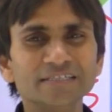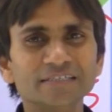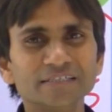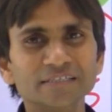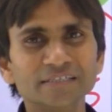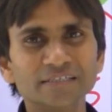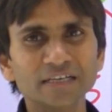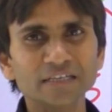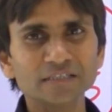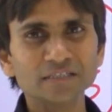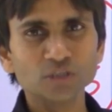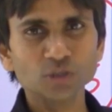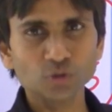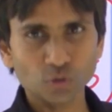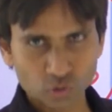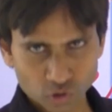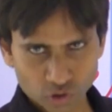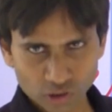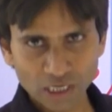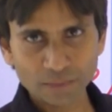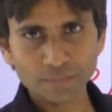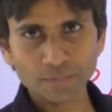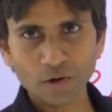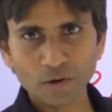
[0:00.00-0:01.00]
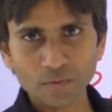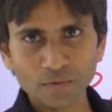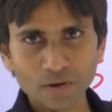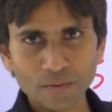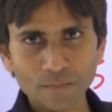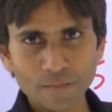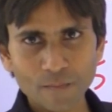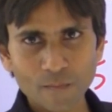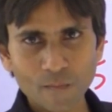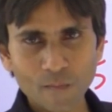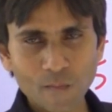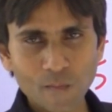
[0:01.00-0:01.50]
is a social problem?
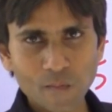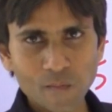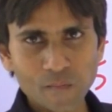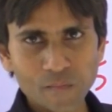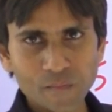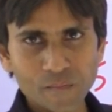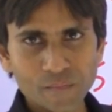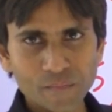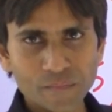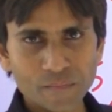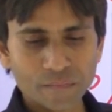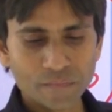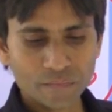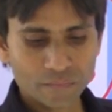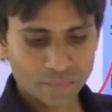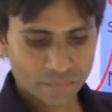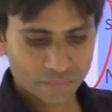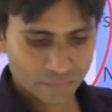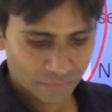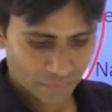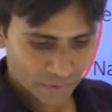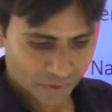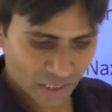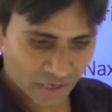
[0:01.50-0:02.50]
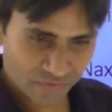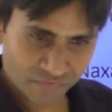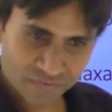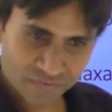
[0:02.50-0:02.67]
If